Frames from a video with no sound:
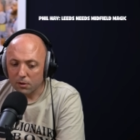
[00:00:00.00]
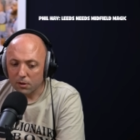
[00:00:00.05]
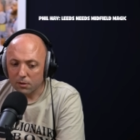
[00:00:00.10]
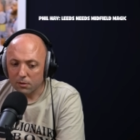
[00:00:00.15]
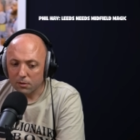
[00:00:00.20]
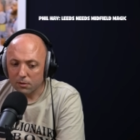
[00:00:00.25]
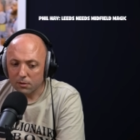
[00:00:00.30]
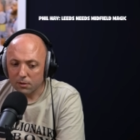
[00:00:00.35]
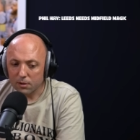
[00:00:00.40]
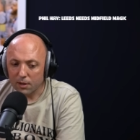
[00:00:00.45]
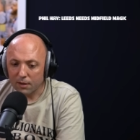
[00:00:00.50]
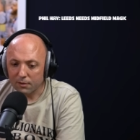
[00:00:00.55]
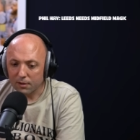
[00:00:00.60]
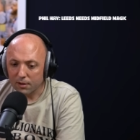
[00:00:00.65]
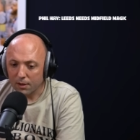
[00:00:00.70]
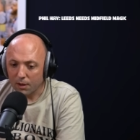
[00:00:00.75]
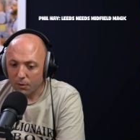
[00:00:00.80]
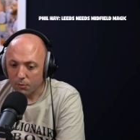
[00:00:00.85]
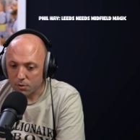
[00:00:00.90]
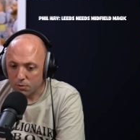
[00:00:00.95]
And I
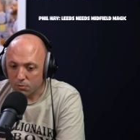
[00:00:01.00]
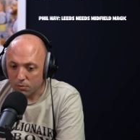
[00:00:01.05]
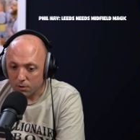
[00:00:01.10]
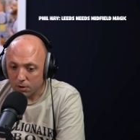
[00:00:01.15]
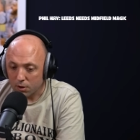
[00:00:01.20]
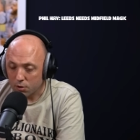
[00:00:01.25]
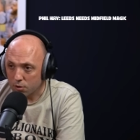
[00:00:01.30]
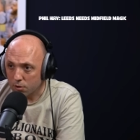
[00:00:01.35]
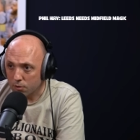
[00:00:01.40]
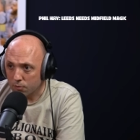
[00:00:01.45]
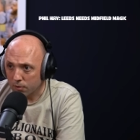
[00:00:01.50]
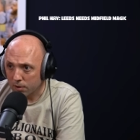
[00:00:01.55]
think that was really true of